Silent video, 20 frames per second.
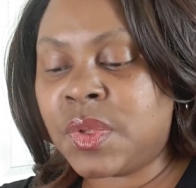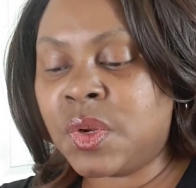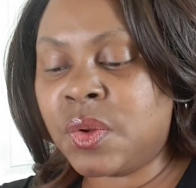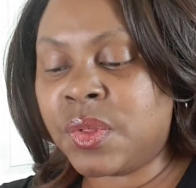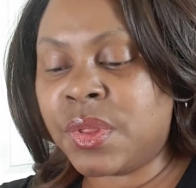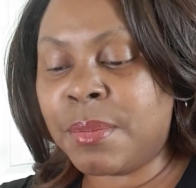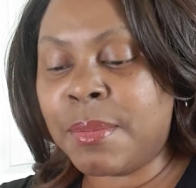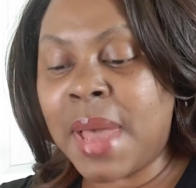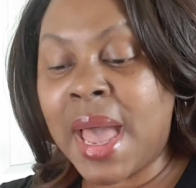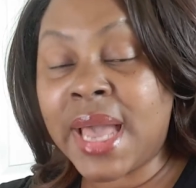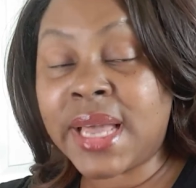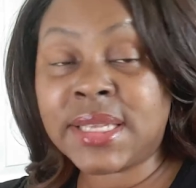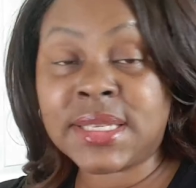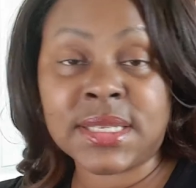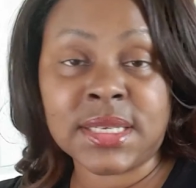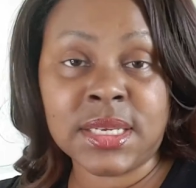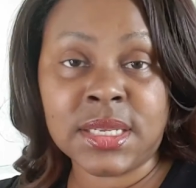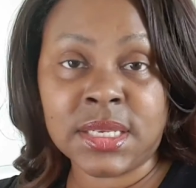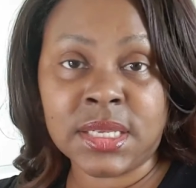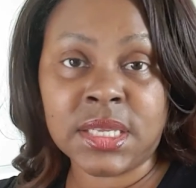the
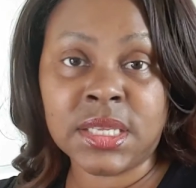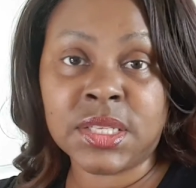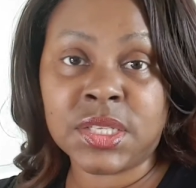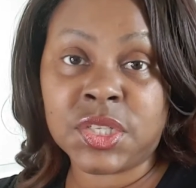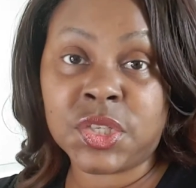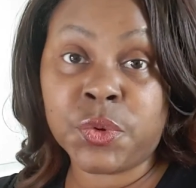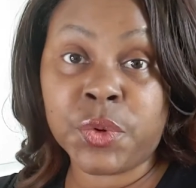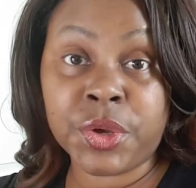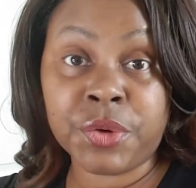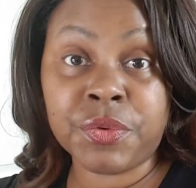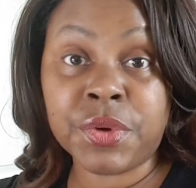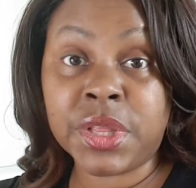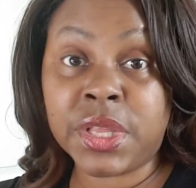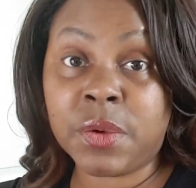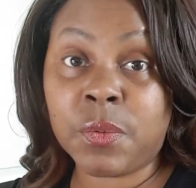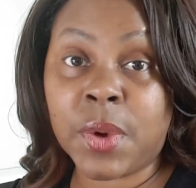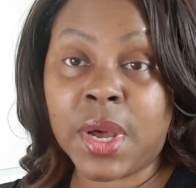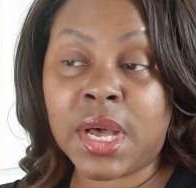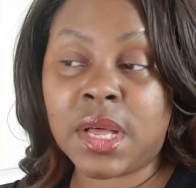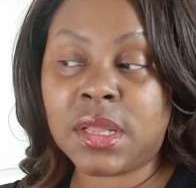magazine is doing really
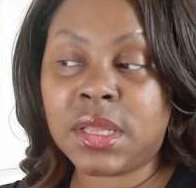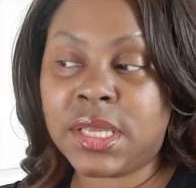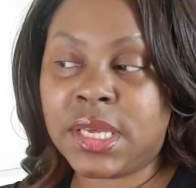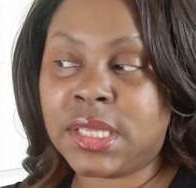well.